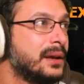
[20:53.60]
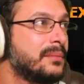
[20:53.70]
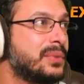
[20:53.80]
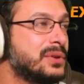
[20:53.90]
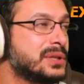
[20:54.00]

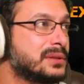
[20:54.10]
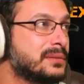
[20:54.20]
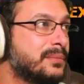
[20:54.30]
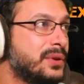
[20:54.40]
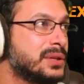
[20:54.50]
produces
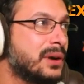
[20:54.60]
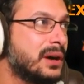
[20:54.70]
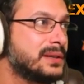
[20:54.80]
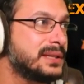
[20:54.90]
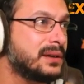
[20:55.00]

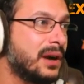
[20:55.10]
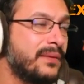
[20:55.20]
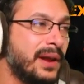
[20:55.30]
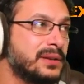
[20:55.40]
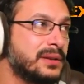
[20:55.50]
card
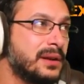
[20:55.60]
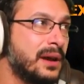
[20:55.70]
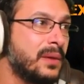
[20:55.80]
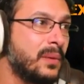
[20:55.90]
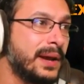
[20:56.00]
advantage in
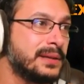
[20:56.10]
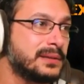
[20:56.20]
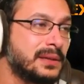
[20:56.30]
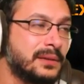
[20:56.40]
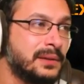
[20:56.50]
other ways.
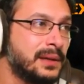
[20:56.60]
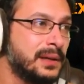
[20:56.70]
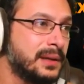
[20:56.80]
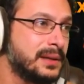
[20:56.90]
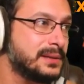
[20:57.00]
So
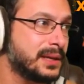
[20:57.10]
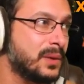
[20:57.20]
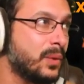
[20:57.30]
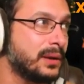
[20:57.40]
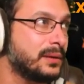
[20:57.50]
this is like a
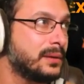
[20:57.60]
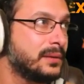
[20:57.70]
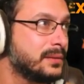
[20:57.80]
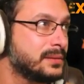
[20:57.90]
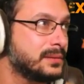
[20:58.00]
1.
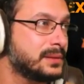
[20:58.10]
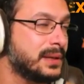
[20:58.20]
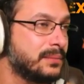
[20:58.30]
It's not